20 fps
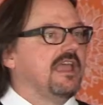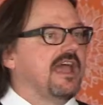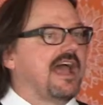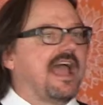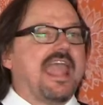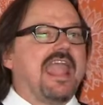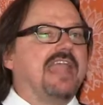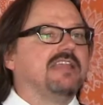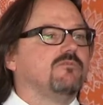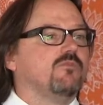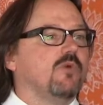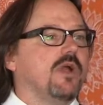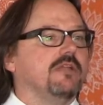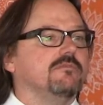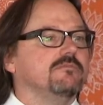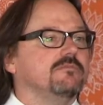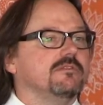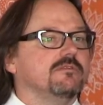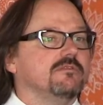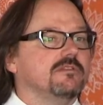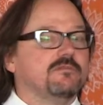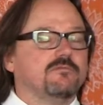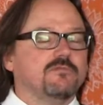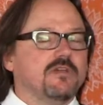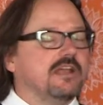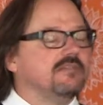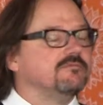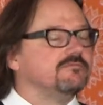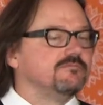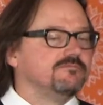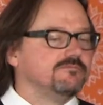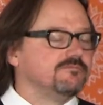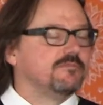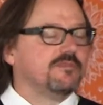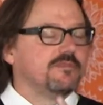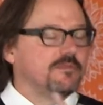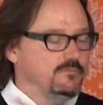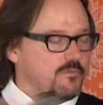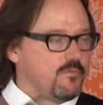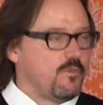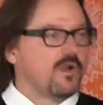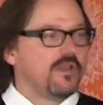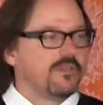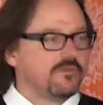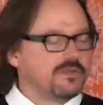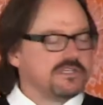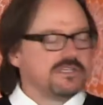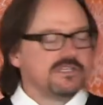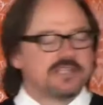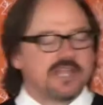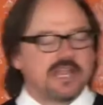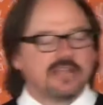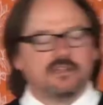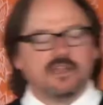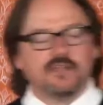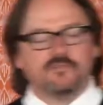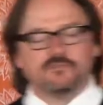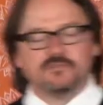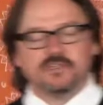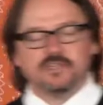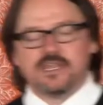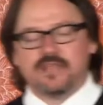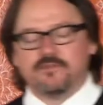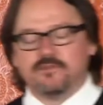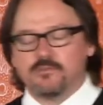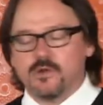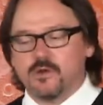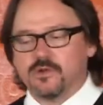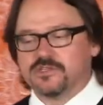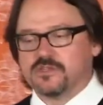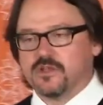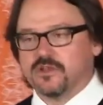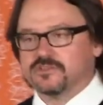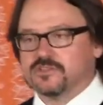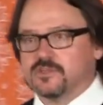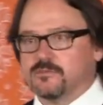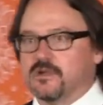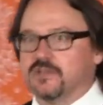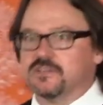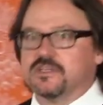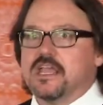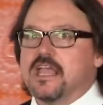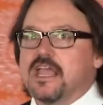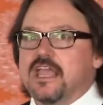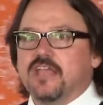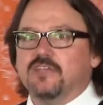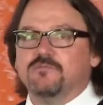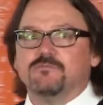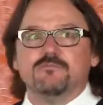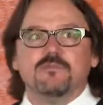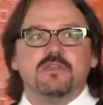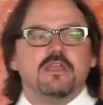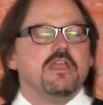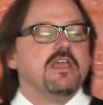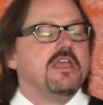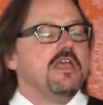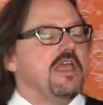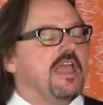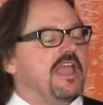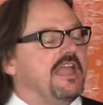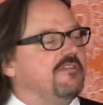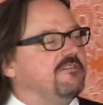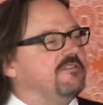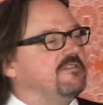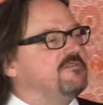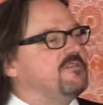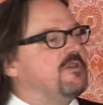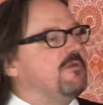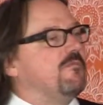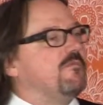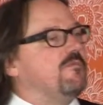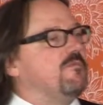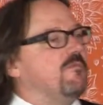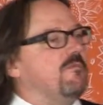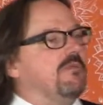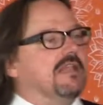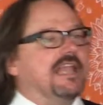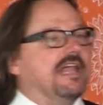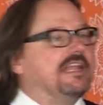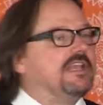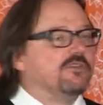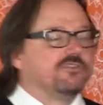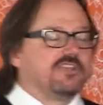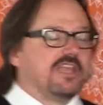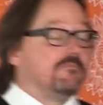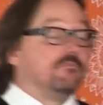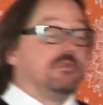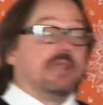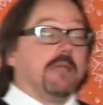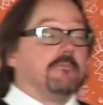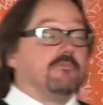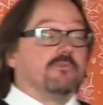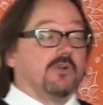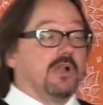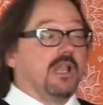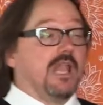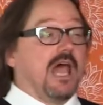I hate when, one of the reasons I love the David Bowie song so much is the millennials get blamed for a